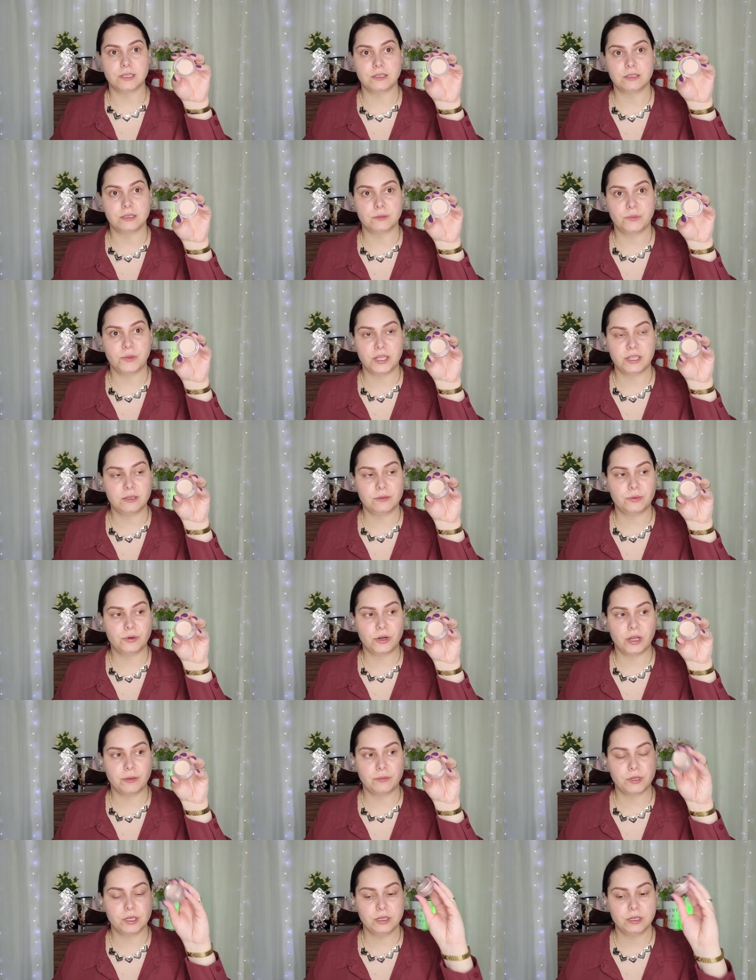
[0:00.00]
It's a putty
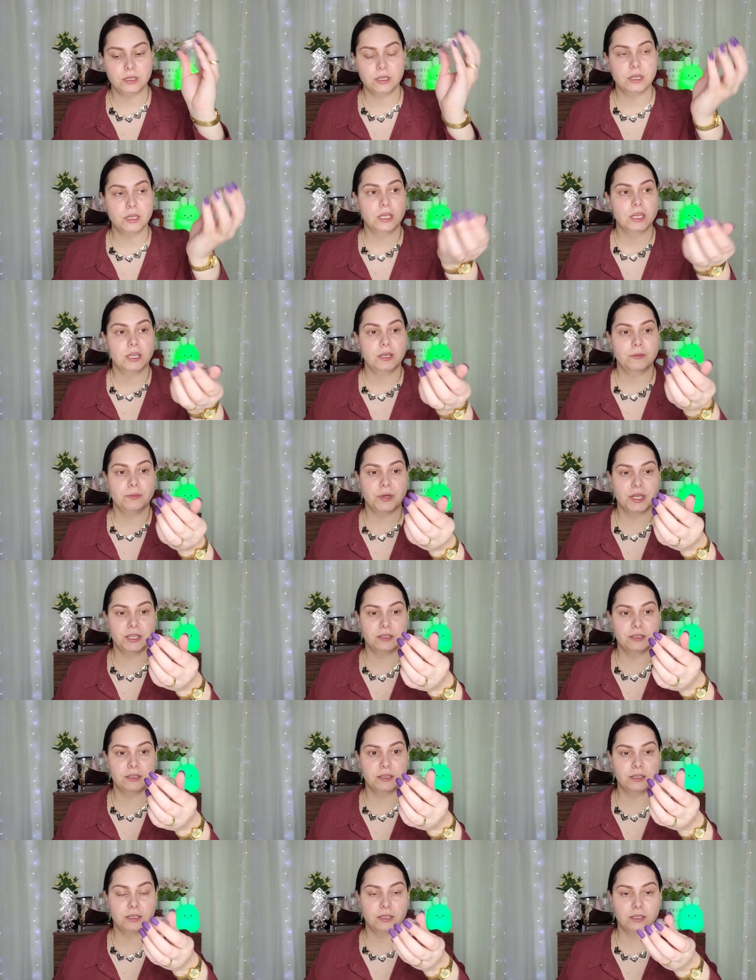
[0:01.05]
primer, but
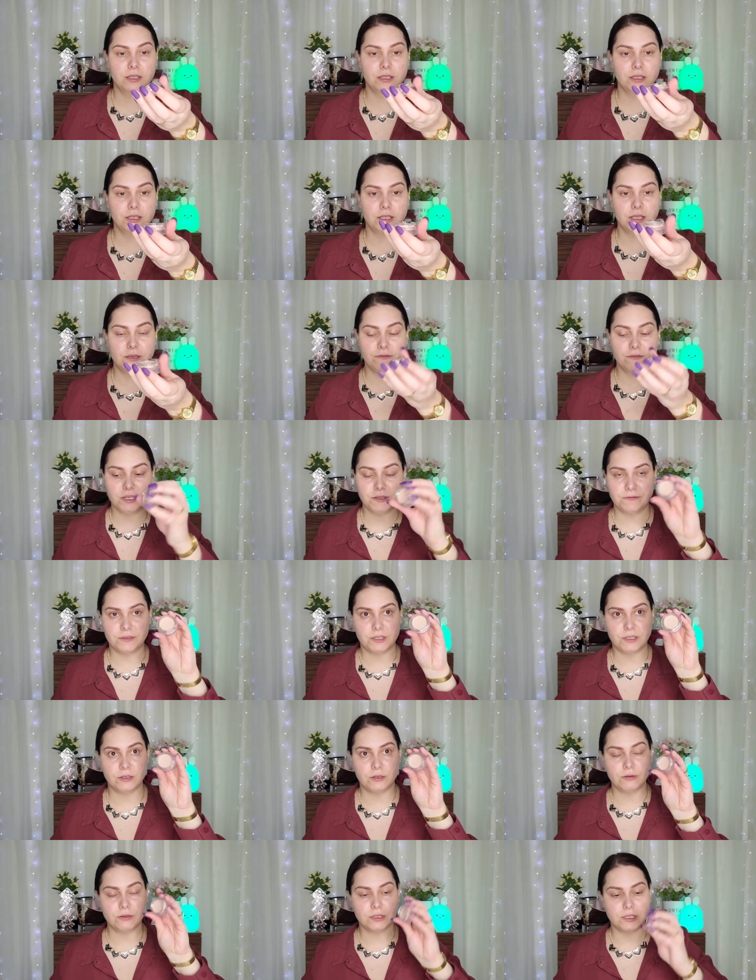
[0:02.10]
even if it
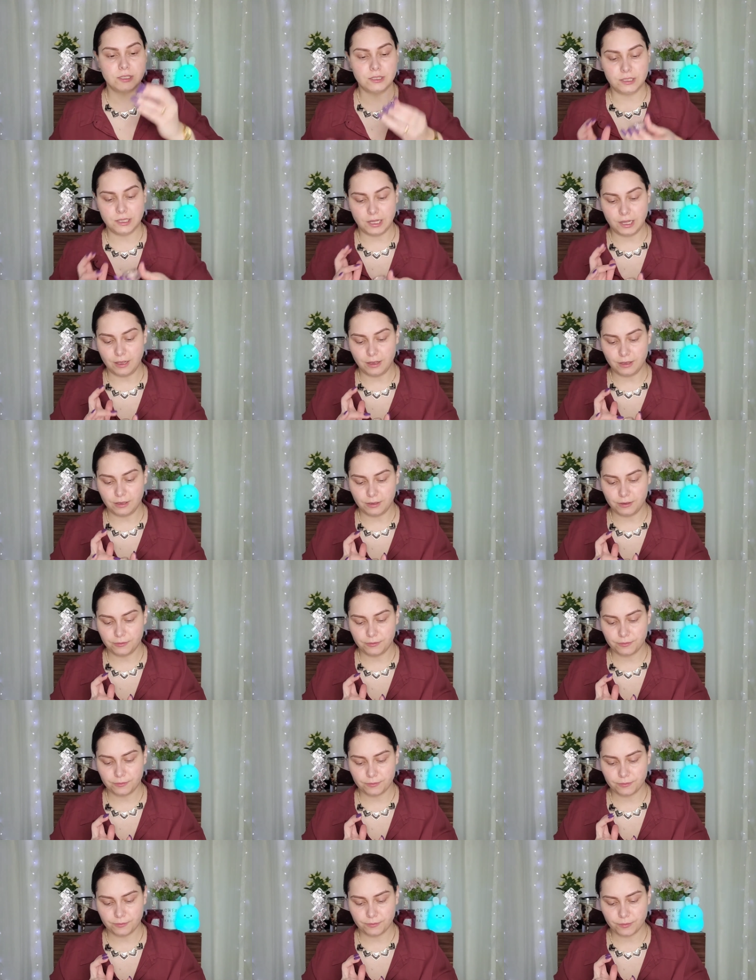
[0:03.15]
looks thick
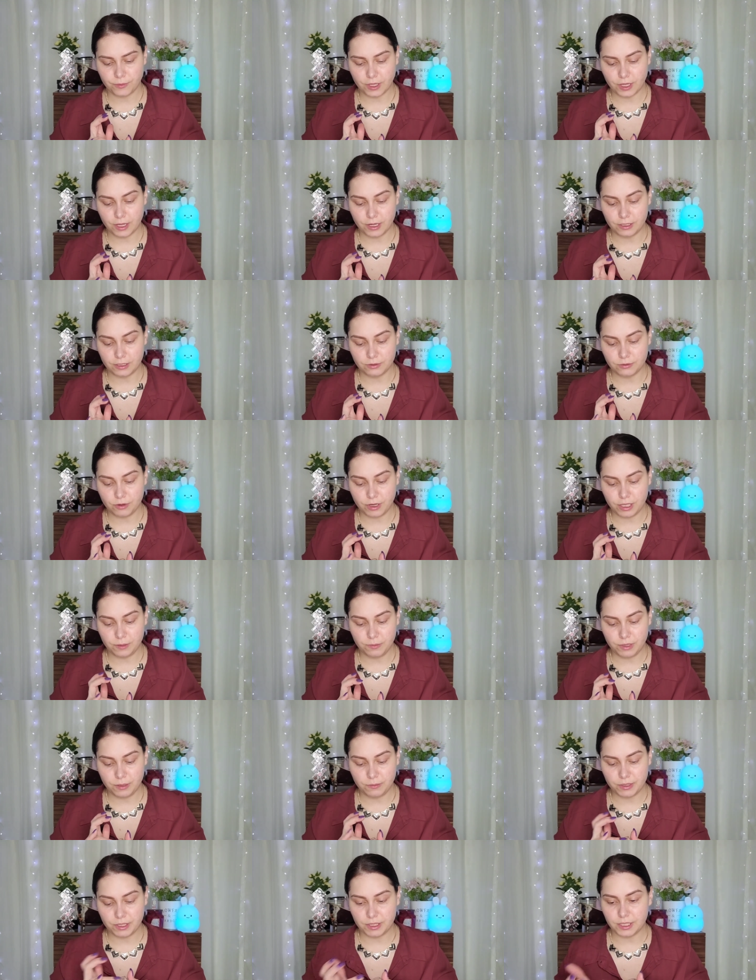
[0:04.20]
and it's quite
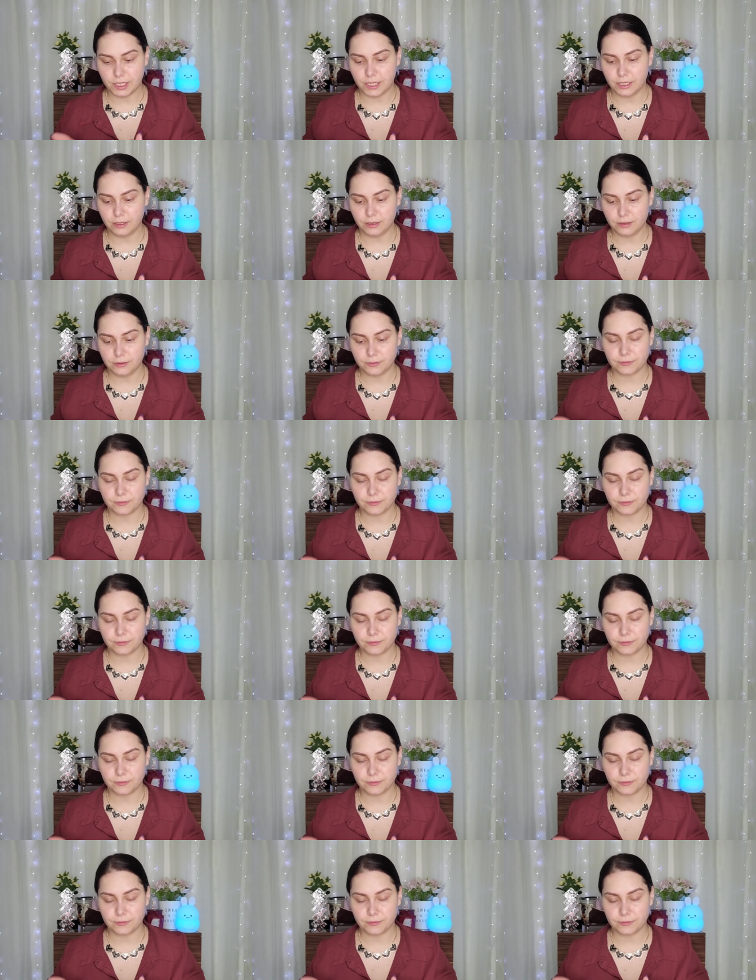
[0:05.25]
pigmented,